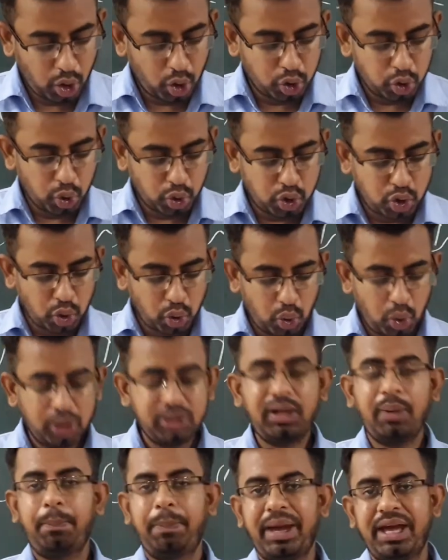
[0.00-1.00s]
You tore
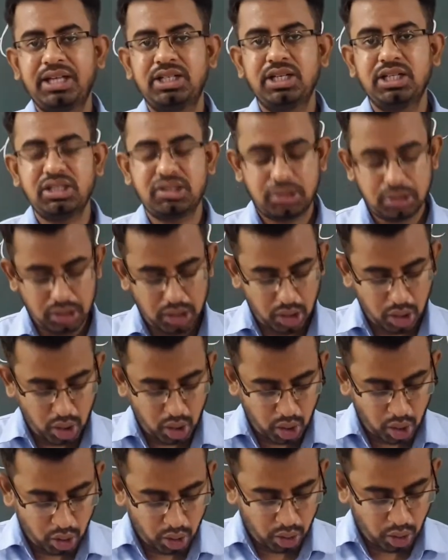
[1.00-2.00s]
the pages
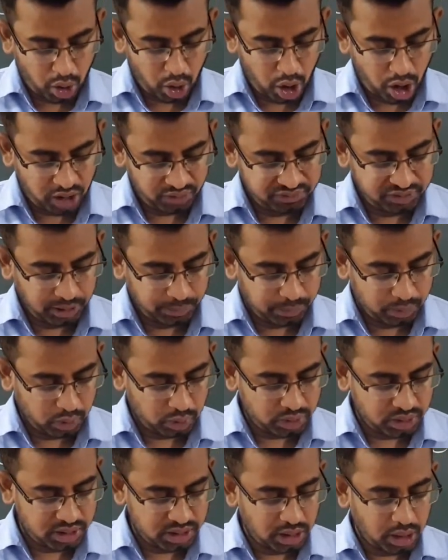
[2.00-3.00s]
of the
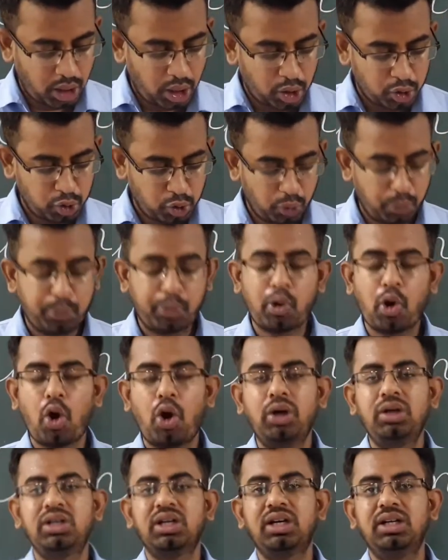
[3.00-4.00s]
books, you
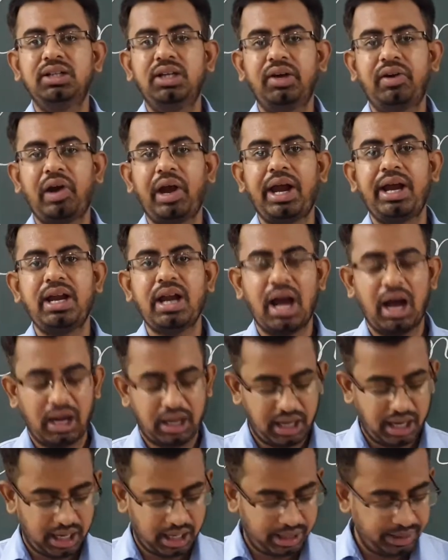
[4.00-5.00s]
brought the rain
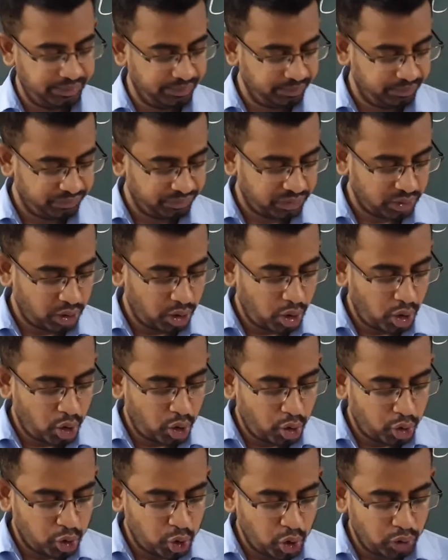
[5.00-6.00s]
again.
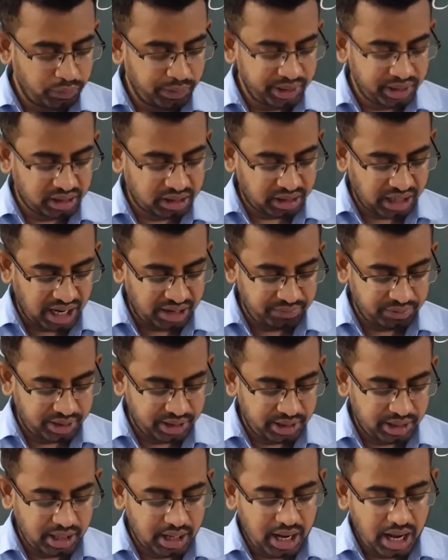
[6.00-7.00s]
You were
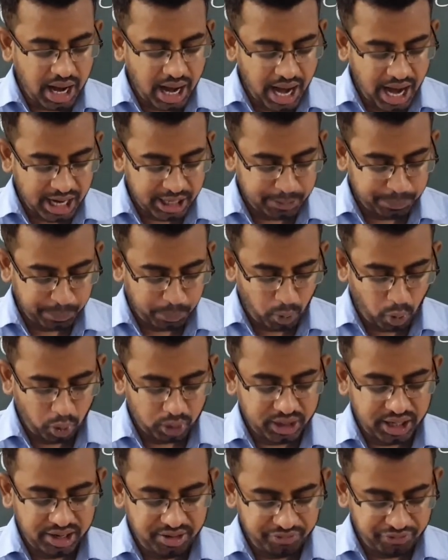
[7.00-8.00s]
clever at
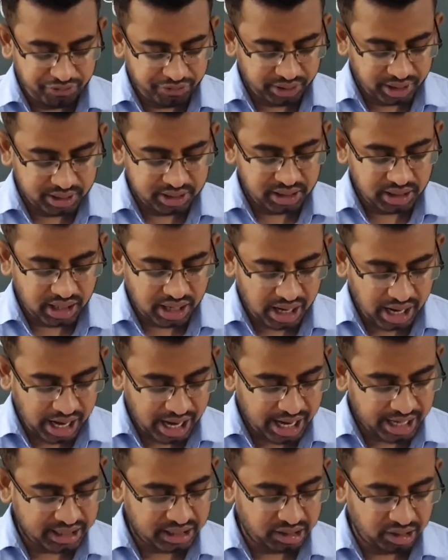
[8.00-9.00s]
poking fun
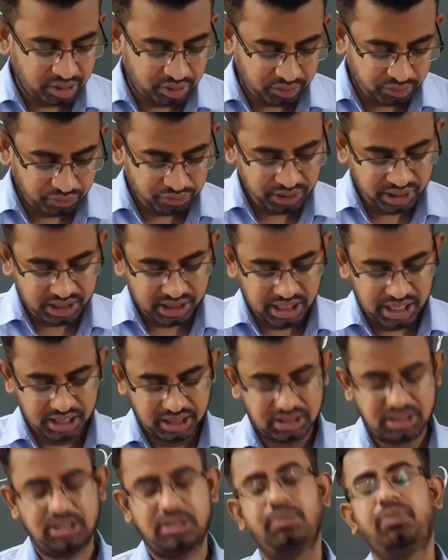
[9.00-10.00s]
at
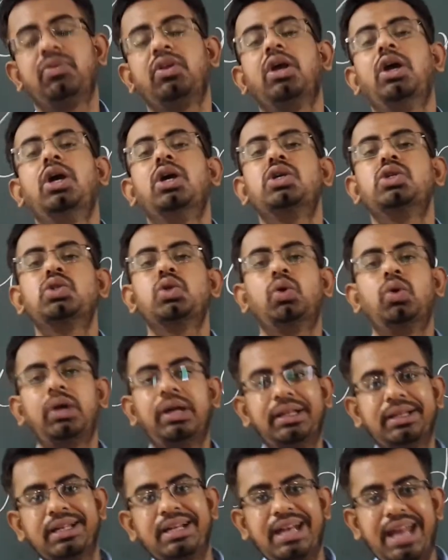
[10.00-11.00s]
weaklings.
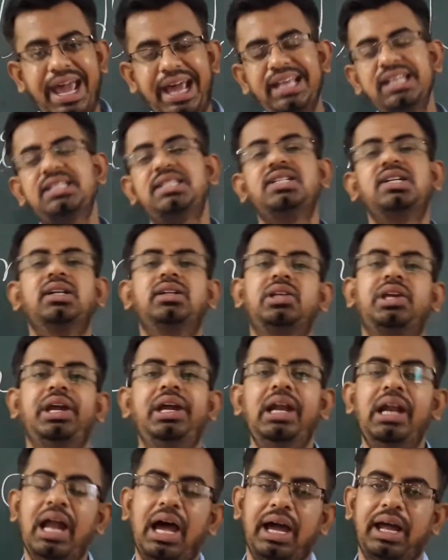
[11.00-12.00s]
So in the next
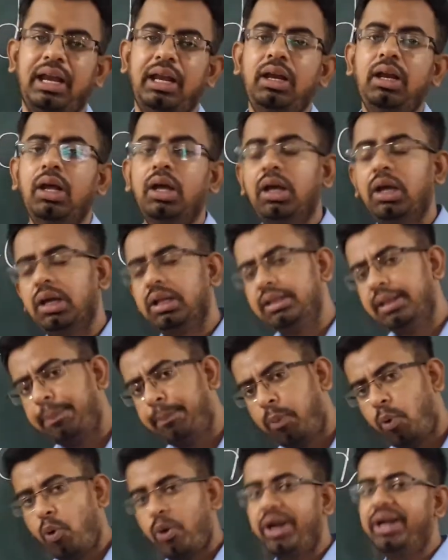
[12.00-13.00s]
3 lines, the
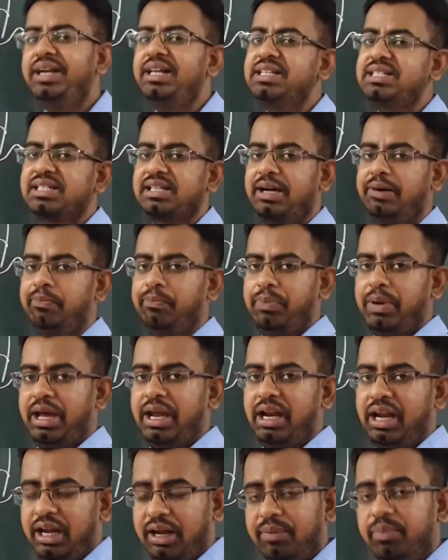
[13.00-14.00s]
poet is
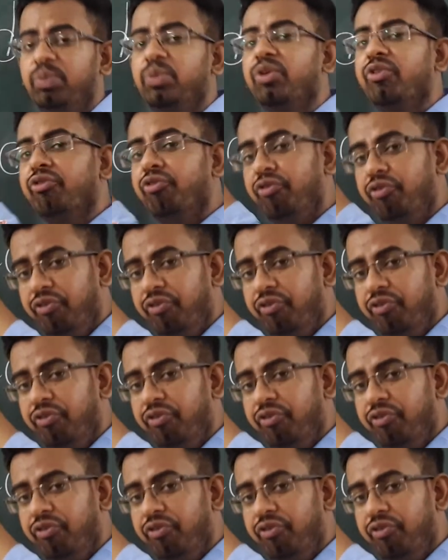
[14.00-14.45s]
comparing